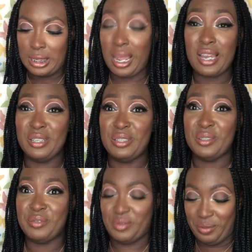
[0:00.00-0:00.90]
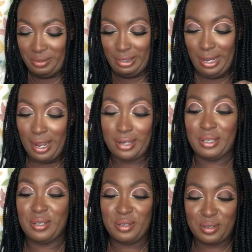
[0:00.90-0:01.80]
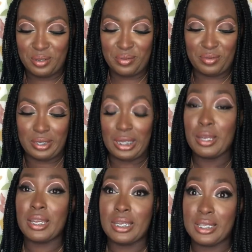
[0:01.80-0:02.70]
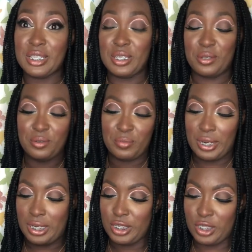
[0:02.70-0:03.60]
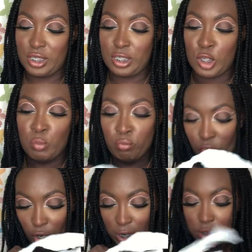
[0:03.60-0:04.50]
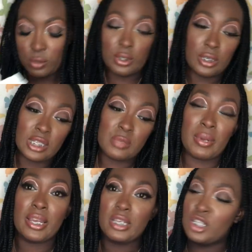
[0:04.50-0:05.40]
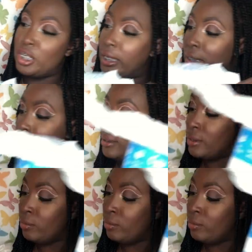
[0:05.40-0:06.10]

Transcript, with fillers: I love, I love getting new packages. Alright, so next package is,